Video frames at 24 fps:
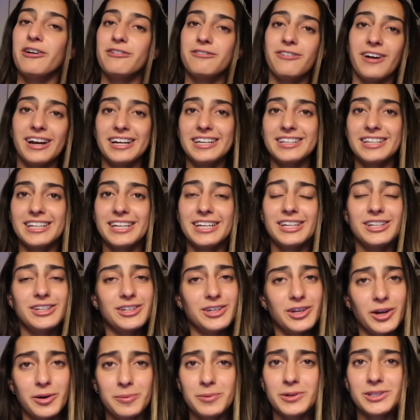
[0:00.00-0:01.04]
Finally,
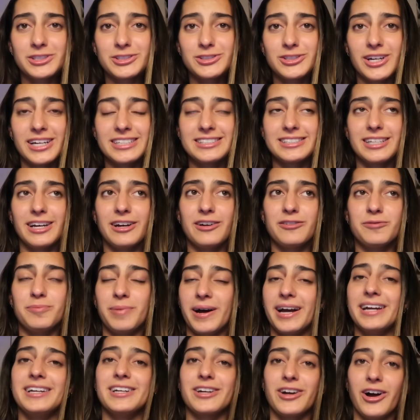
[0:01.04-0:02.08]
no more stress of
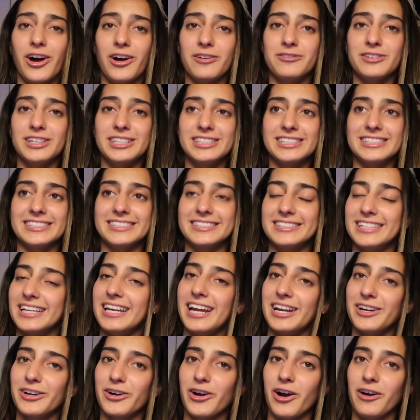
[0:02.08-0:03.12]
buying a coffee to sit
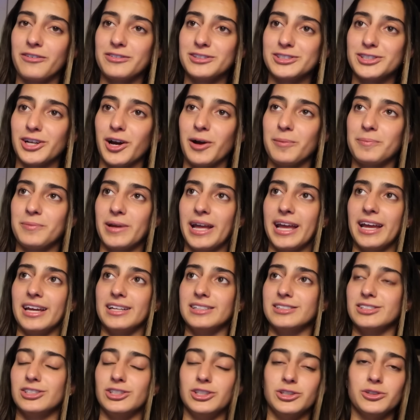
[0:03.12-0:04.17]
at a coffee shop
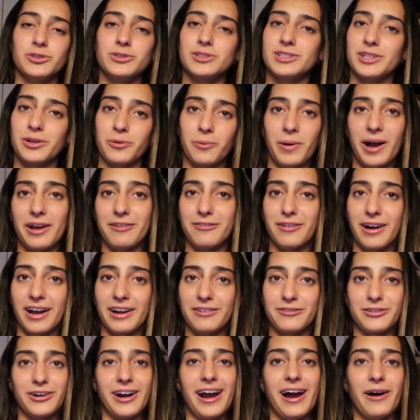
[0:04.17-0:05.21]
and use their
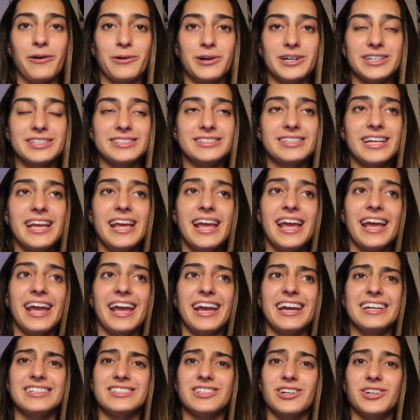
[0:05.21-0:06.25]
Wi-Fi for hours,
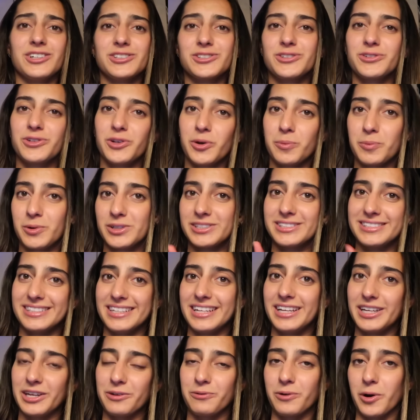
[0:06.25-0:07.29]
and also no more
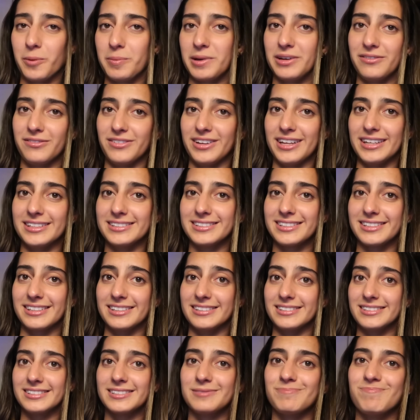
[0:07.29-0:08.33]
sneaky roaming fees
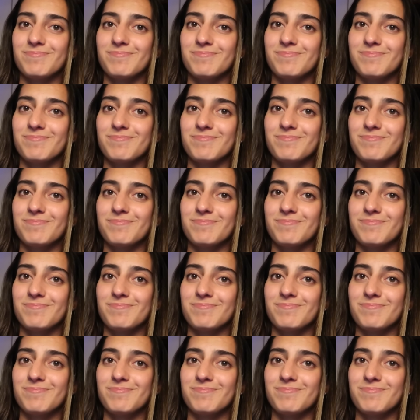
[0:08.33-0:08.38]
because